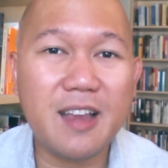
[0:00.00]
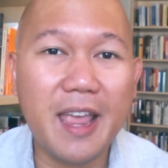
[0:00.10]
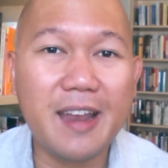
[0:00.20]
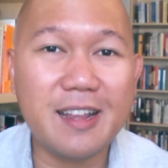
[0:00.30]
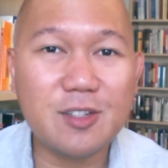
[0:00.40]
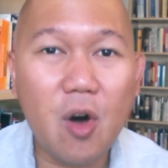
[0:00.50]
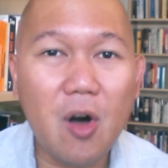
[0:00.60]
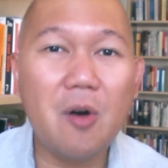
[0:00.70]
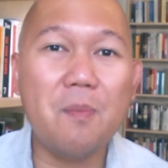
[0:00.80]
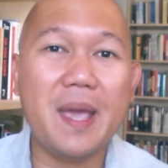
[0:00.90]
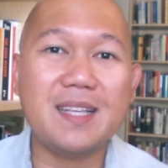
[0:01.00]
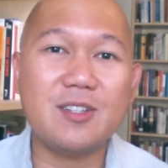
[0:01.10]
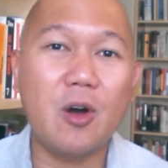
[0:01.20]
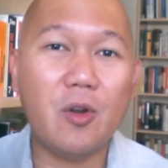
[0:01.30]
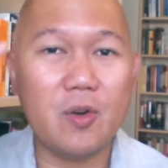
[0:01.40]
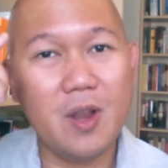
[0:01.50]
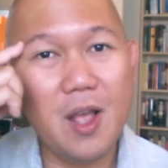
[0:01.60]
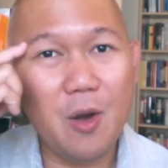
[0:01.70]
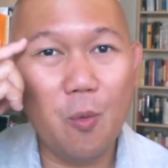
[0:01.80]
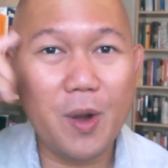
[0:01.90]
And it's all based on
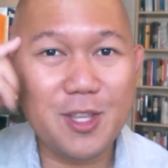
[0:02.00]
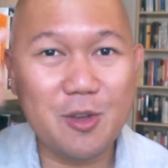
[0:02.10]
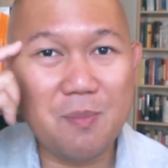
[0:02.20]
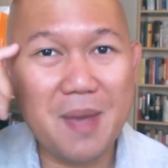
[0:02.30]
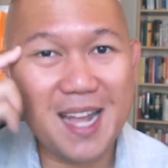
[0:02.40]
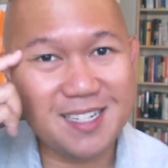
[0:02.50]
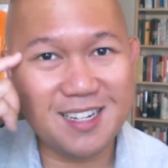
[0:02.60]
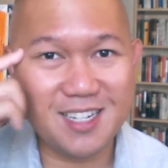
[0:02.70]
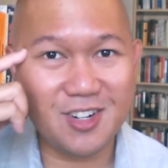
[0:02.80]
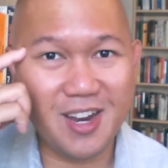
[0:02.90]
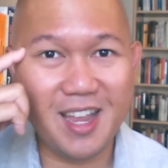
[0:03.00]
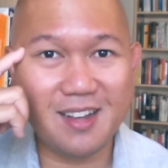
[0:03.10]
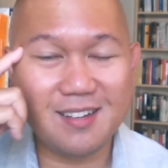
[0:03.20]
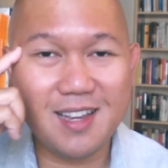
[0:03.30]
what you imagine in your head.